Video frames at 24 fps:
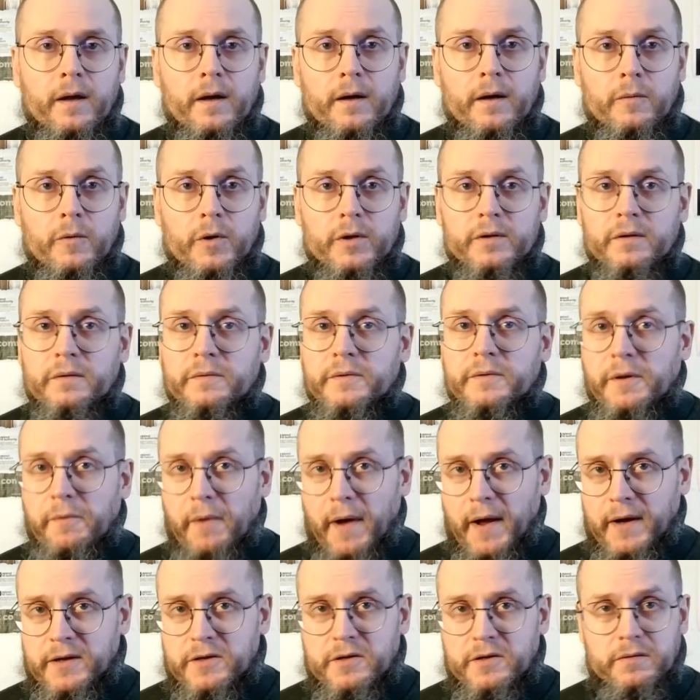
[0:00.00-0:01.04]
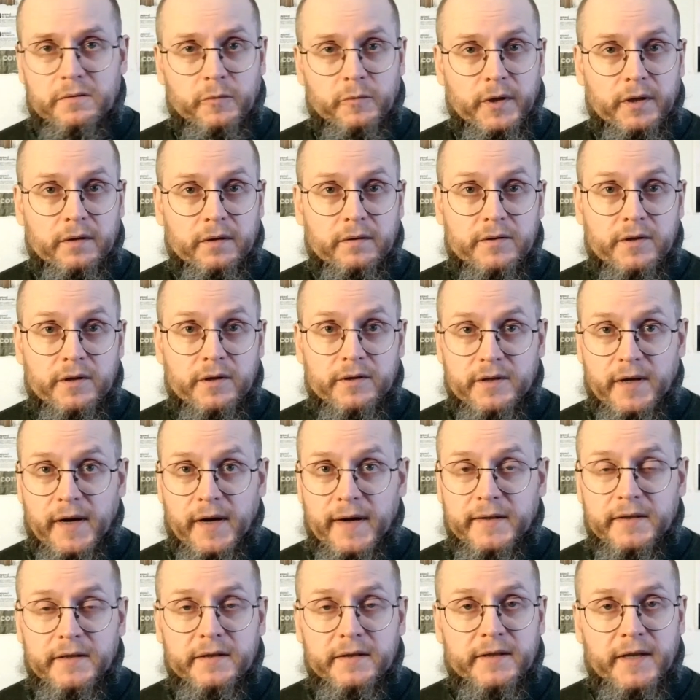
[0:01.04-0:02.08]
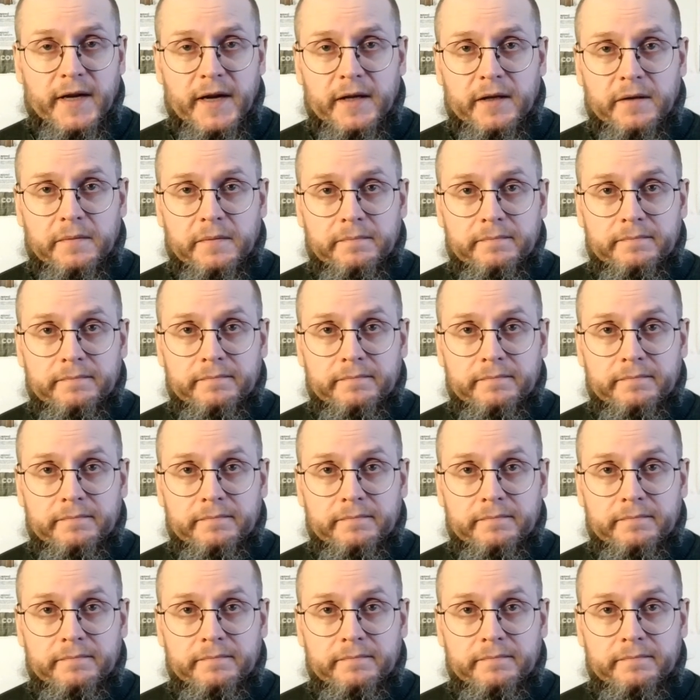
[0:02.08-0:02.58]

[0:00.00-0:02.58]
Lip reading: What direction will society take?